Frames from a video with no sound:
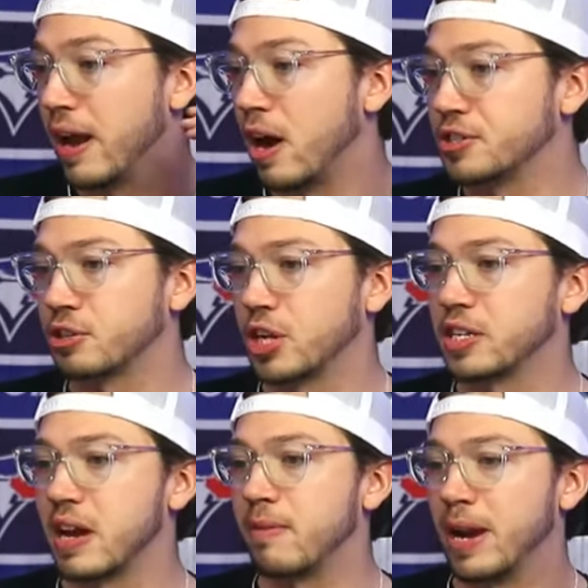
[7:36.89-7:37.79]
And also,
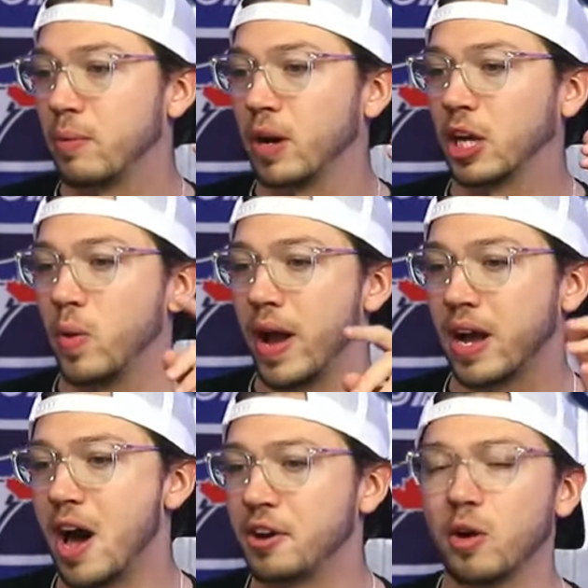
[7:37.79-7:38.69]
shout out to everybody really
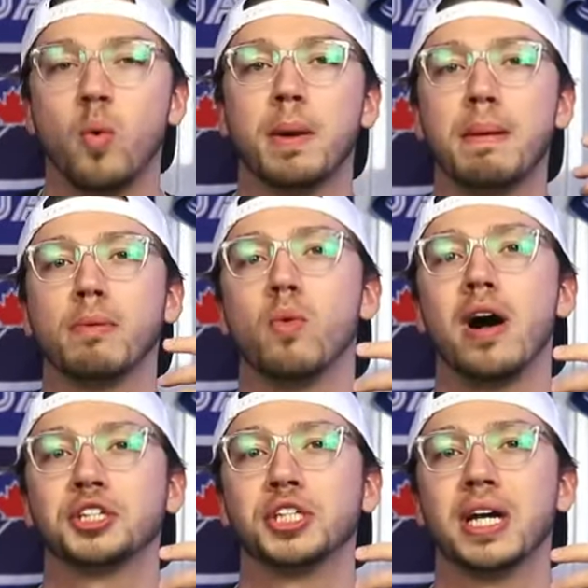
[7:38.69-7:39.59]
quick. 101 people
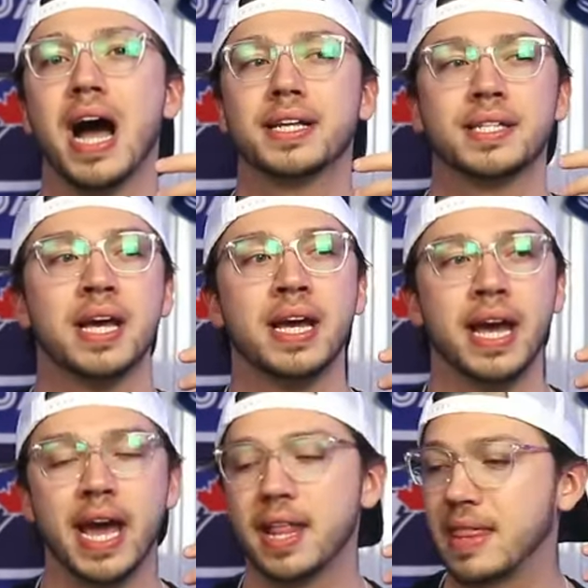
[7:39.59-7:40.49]
watching, guys.
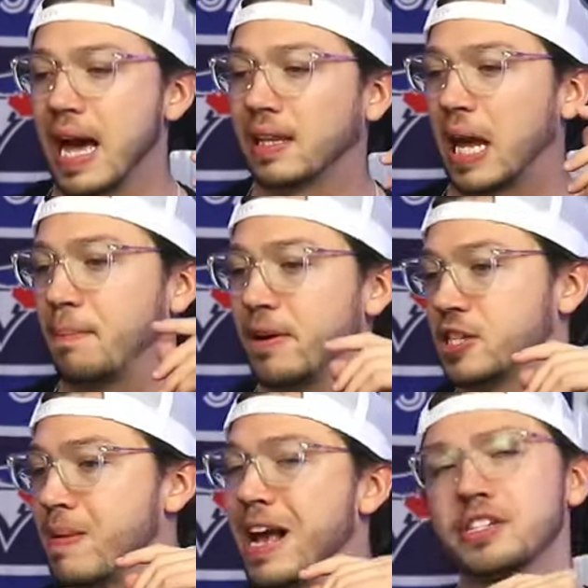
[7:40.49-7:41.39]
Hit that like
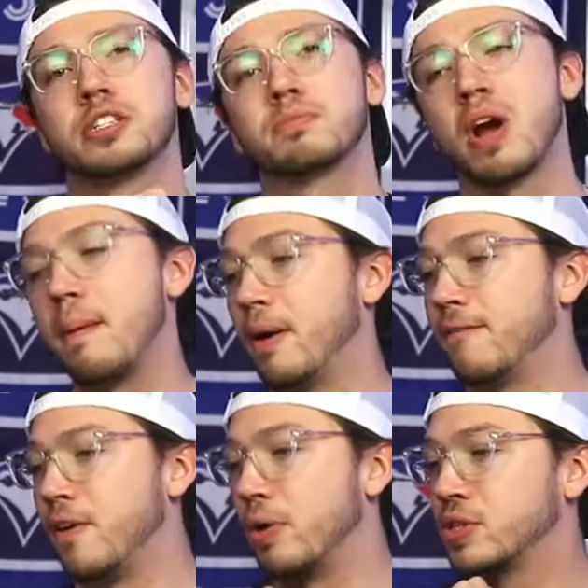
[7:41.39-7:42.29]
button. Smash the subscribe
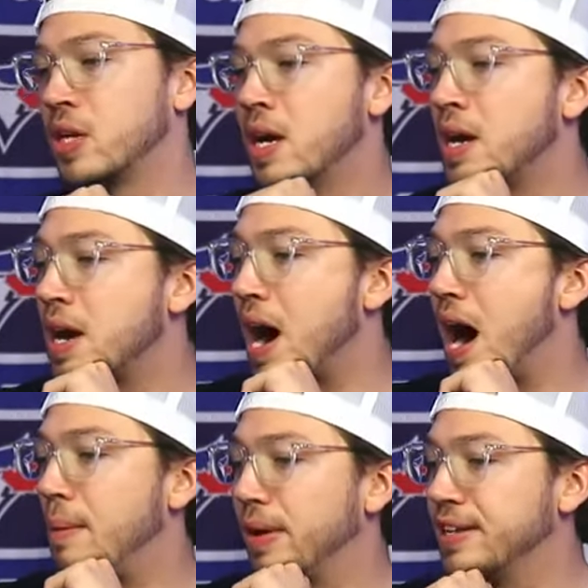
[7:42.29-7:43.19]
button, folks.
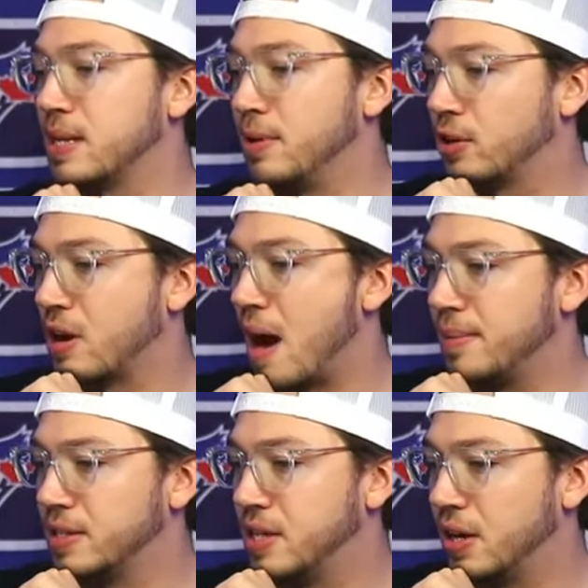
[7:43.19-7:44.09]
I'm reading some of your
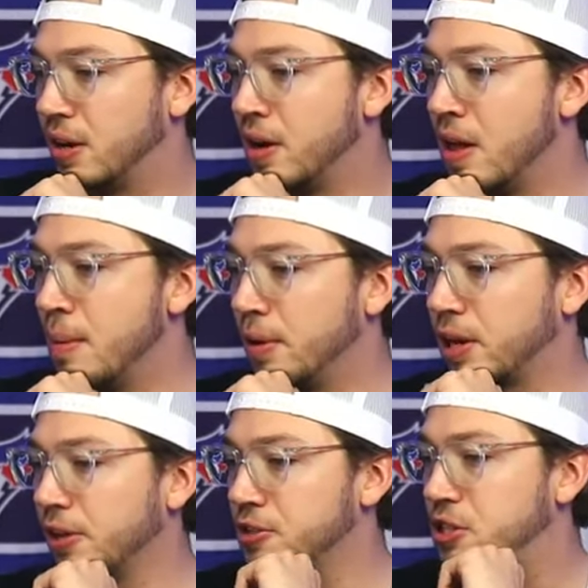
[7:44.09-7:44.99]
comments here.
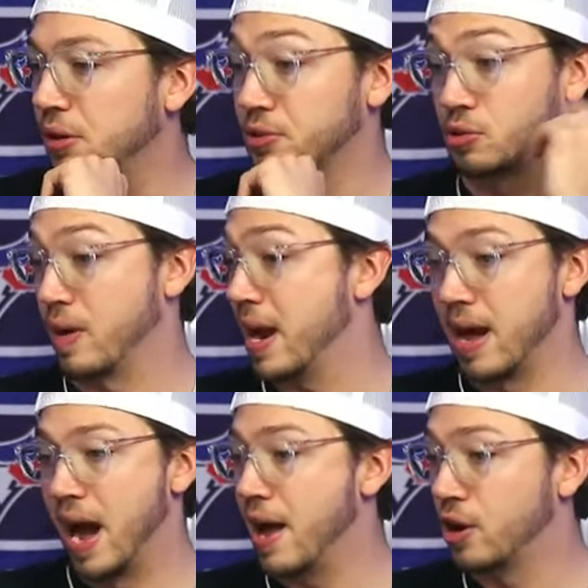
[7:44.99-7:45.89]
McCullers' deal was
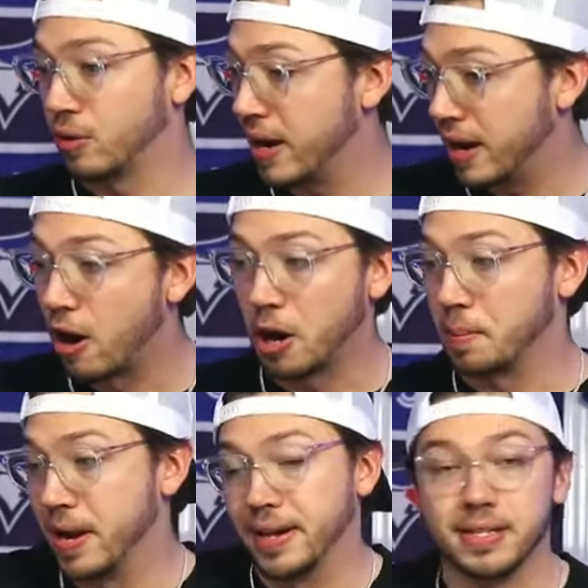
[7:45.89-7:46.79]
great. I agree.
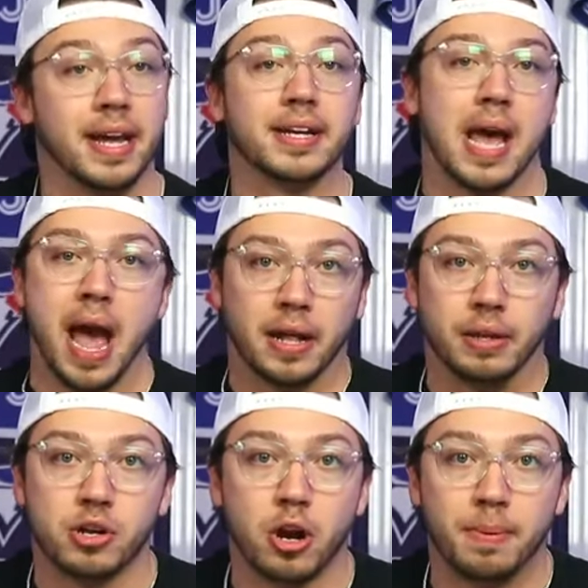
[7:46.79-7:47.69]
Hard to predict.
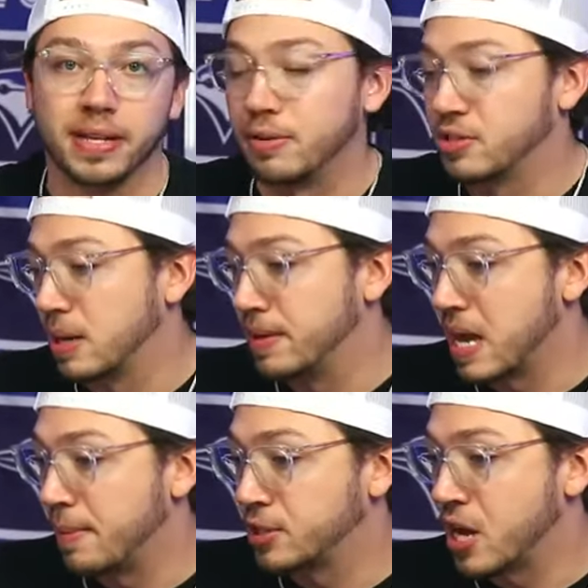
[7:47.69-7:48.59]
Exactly. It was hard to predict that he was going to
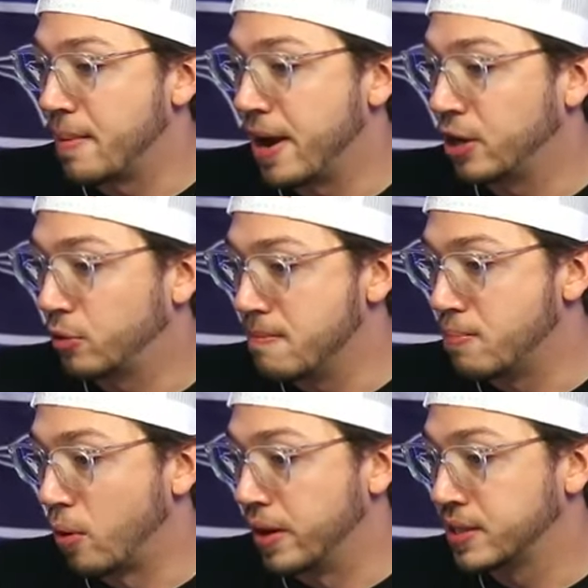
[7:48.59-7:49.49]
miss that much time. I
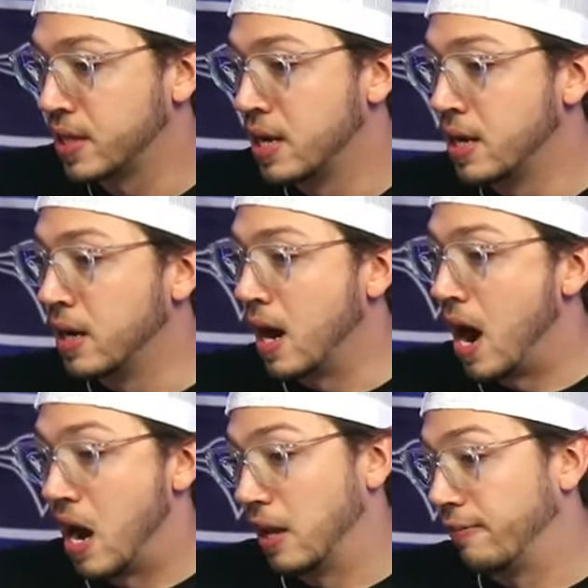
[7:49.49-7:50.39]
agree, Boris.
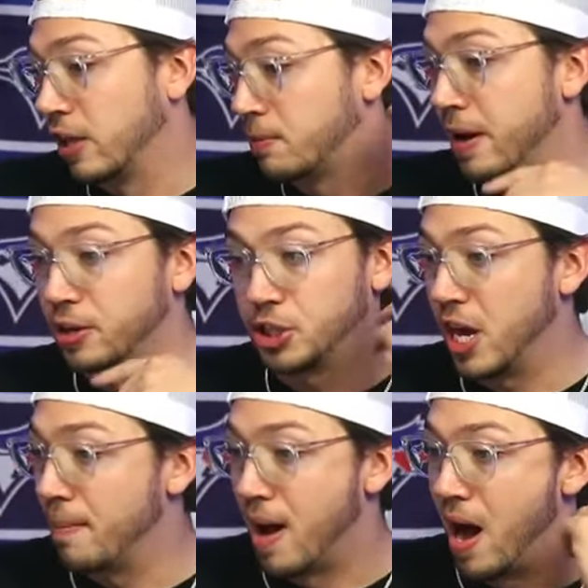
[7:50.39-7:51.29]
I love Click to be our
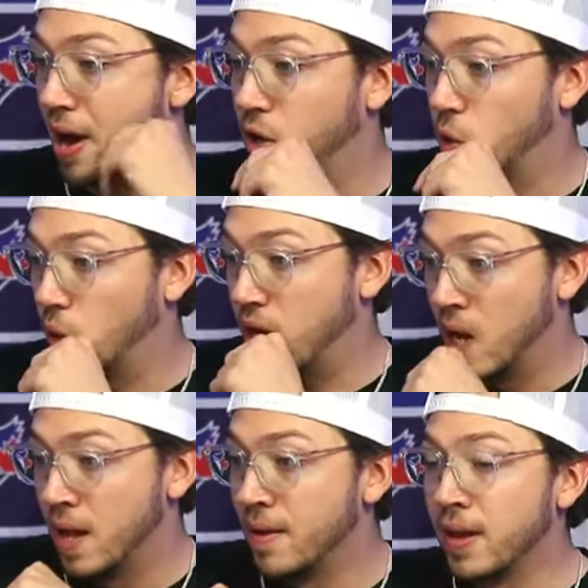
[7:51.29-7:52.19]
GM. I
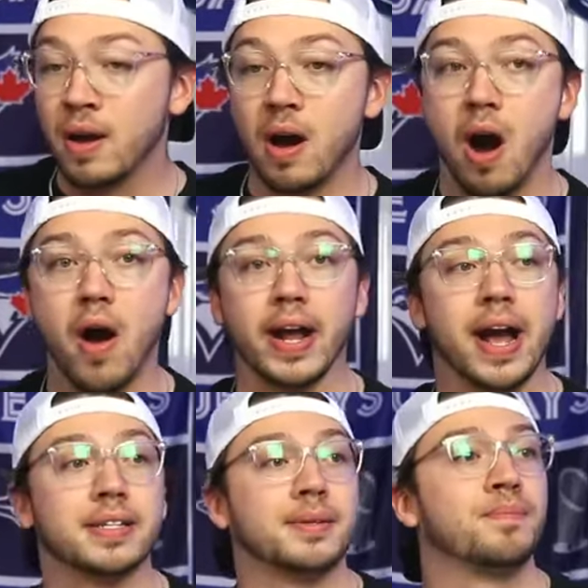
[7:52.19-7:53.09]
agree. All
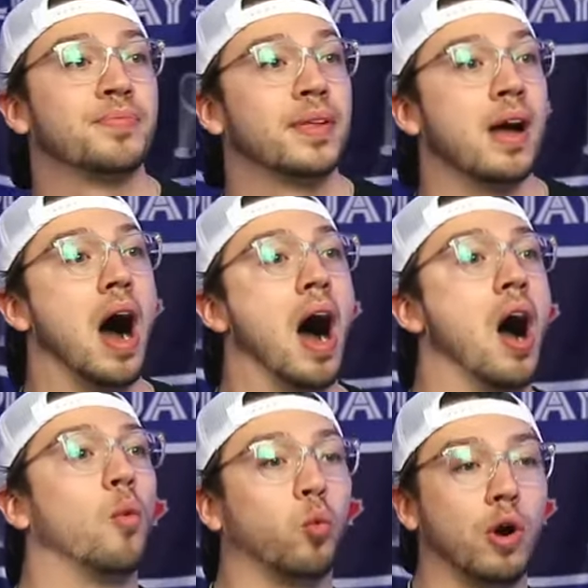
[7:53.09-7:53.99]
right, guys.
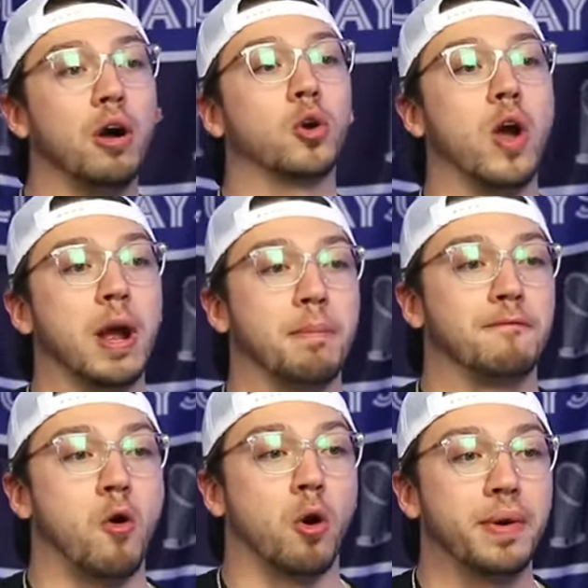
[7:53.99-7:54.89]
Real quick,
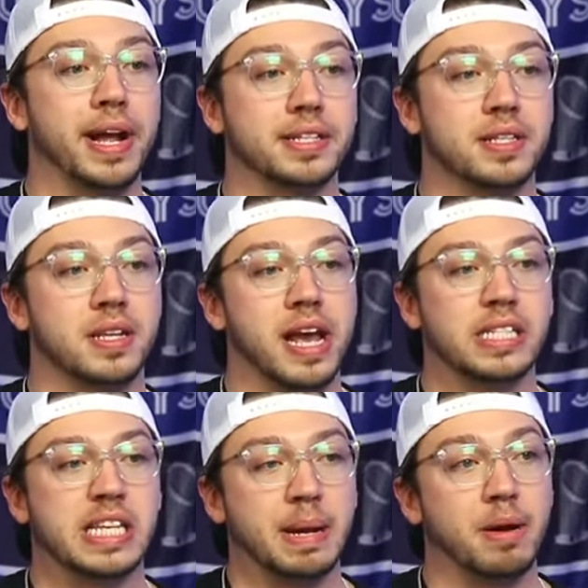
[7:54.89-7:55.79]
before we get to the
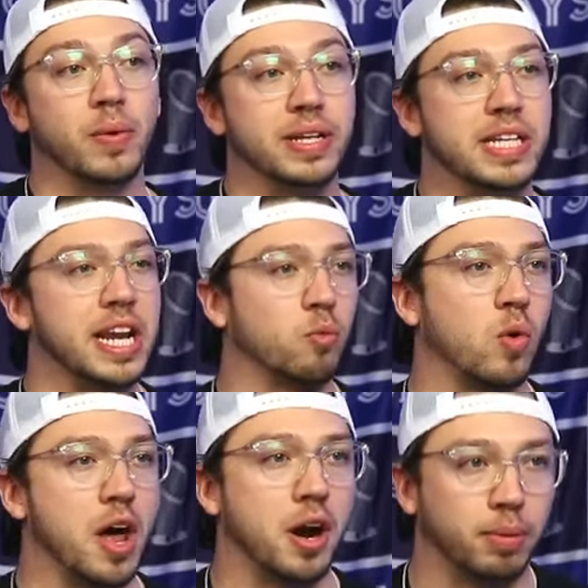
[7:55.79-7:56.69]
next segment, we
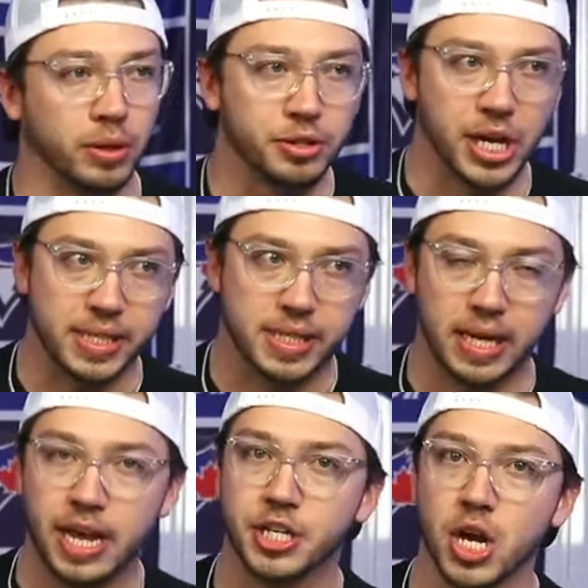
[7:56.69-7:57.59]
didn't run our Blue
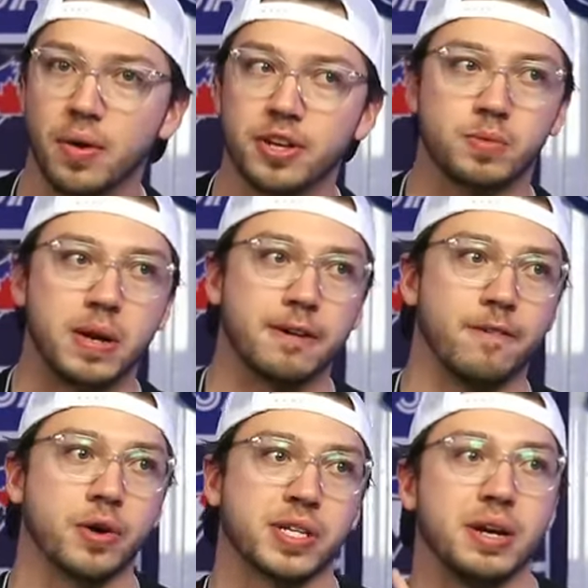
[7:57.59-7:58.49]
Jays Today show this
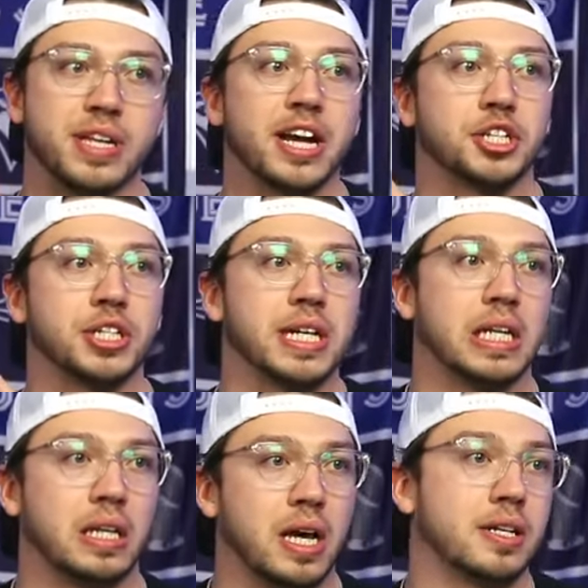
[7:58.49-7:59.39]
week, folks. I was
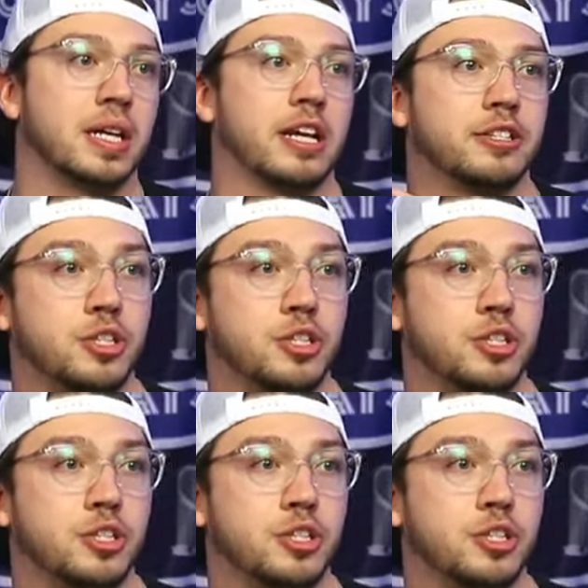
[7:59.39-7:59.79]
actually in London.